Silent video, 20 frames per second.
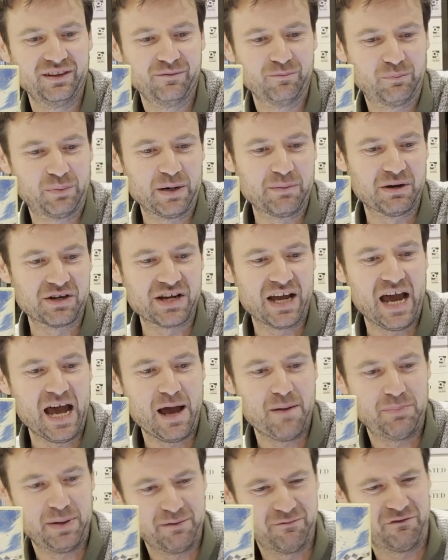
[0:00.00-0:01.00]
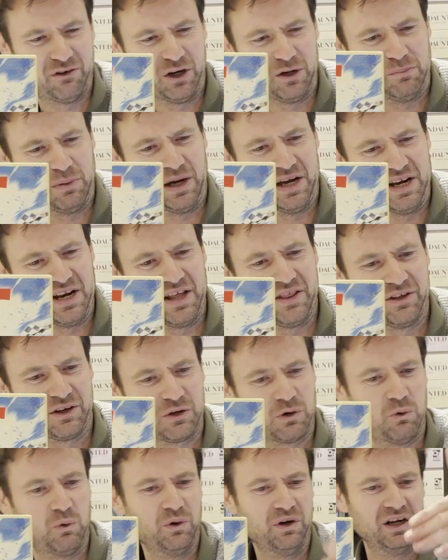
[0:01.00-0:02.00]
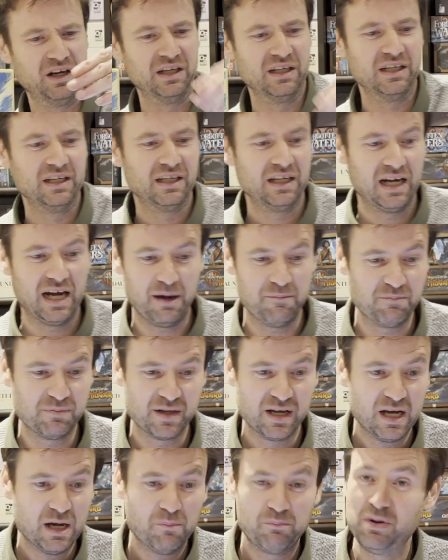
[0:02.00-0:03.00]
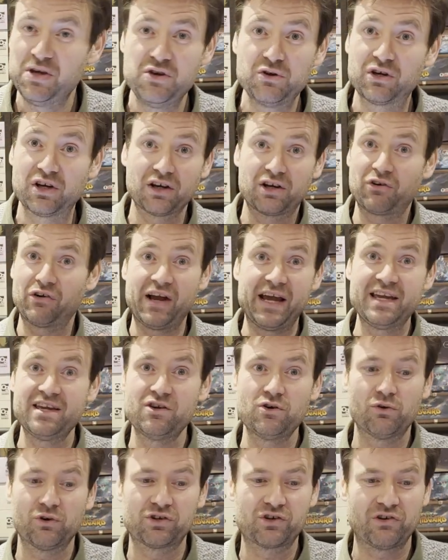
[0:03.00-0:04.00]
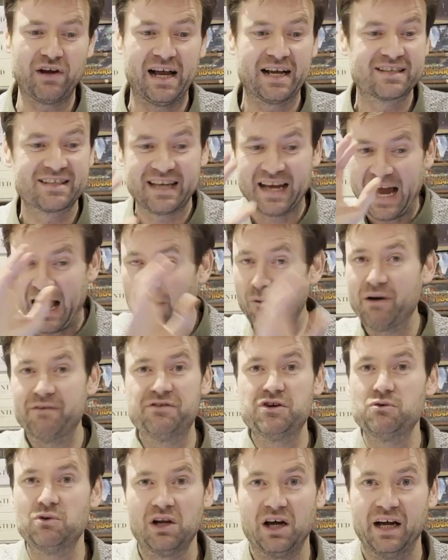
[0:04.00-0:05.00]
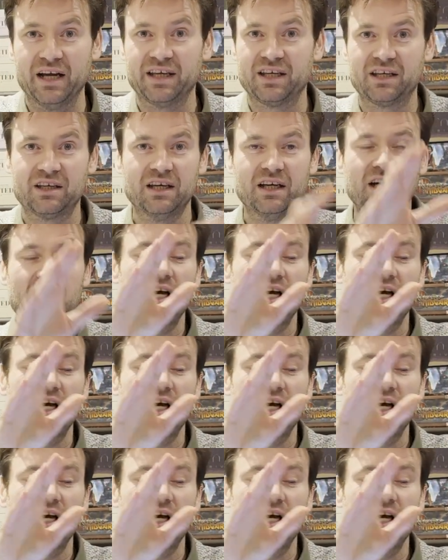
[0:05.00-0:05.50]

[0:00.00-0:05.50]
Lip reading: pretty much a hairpin followed by another corner. But you can create your tracks however you like.